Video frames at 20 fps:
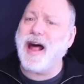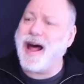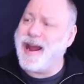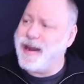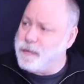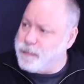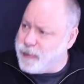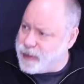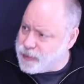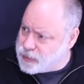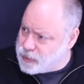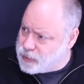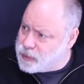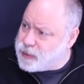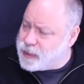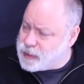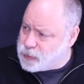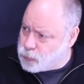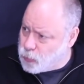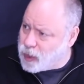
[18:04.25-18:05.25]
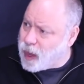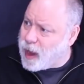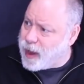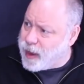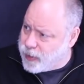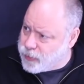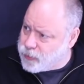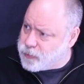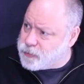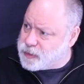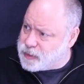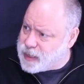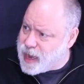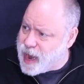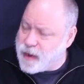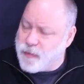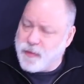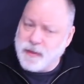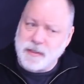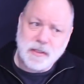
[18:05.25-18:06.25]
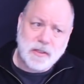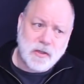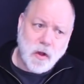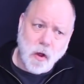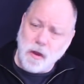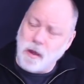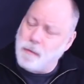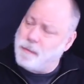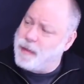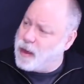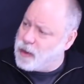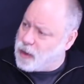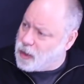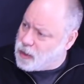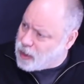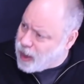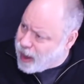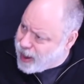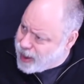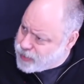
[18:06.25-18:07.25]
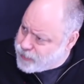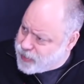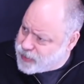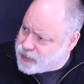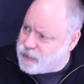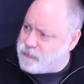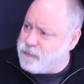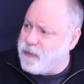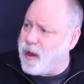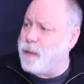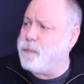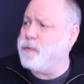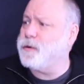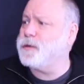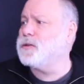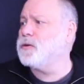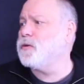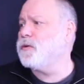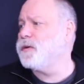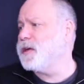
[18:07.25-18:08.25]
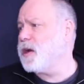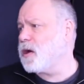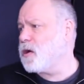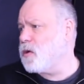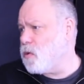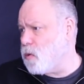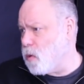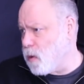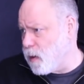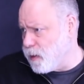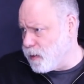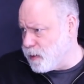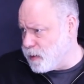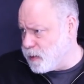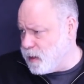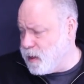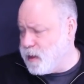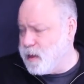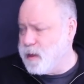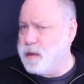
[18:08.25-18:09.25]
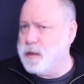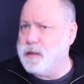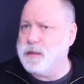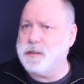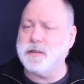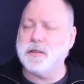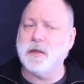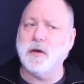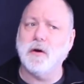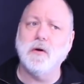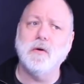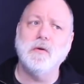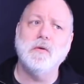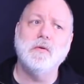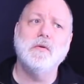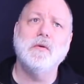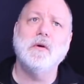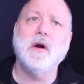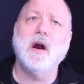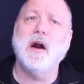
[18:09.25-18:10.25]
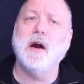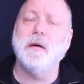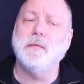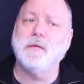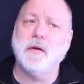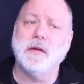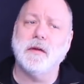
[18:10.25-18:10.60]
of alignment, is what I understand. And this is all about alignment and vibratory accord. So